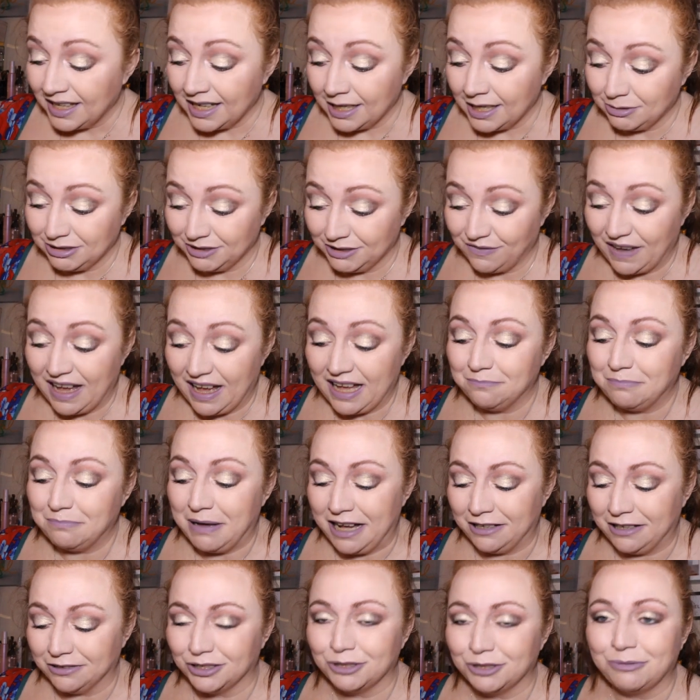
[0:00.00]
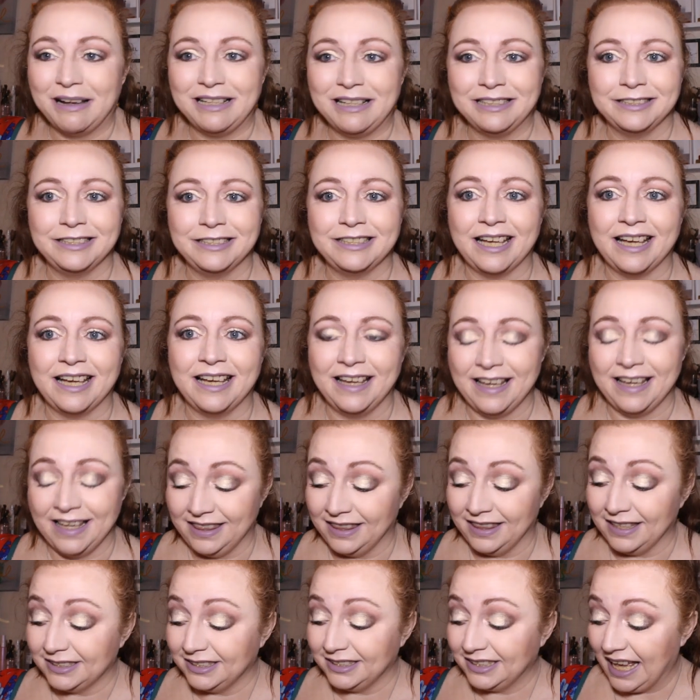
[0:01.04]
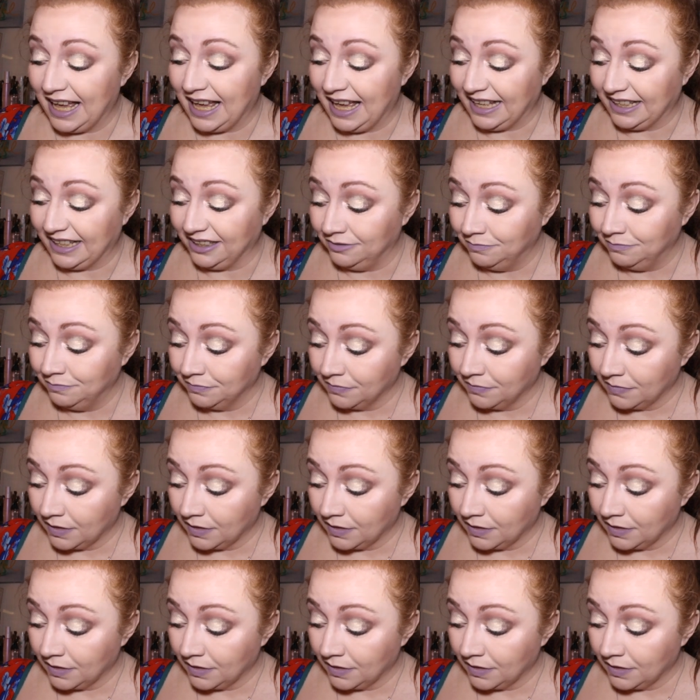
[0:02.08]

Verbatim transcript: it was £5.20 in the sale.